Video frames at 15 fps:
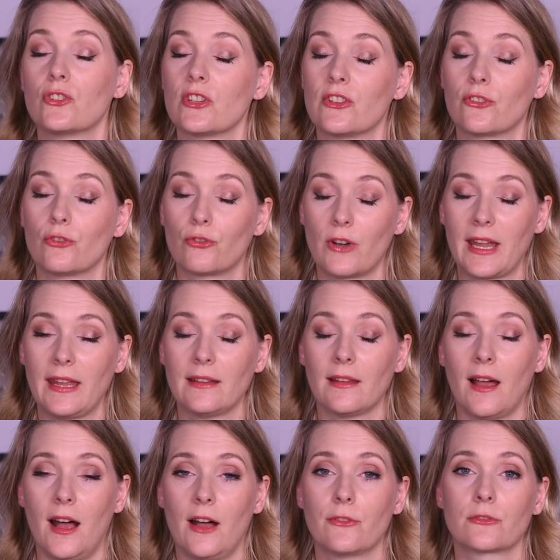which is great
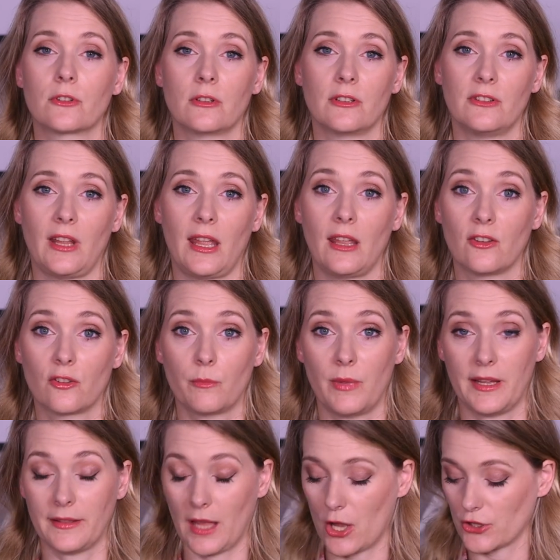after a day
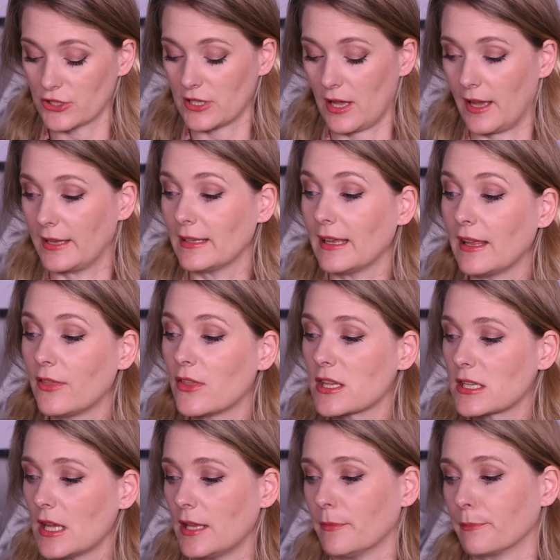spent outside in the
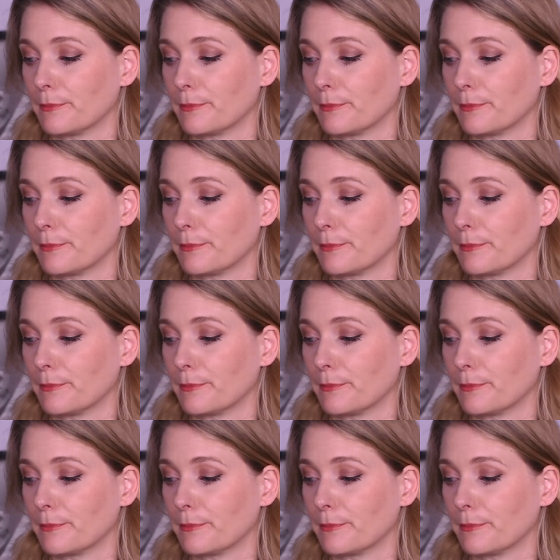sun.